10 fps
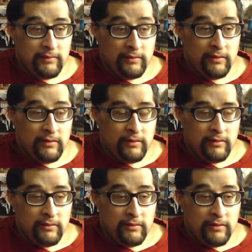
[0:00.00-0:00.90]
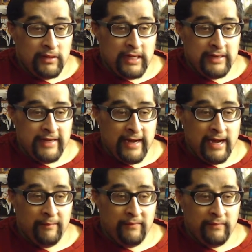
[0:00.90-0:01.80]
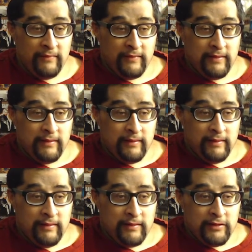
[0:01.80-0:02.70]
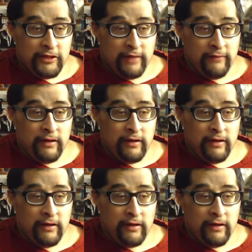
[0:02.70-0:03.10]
Let's go to war. Again go to the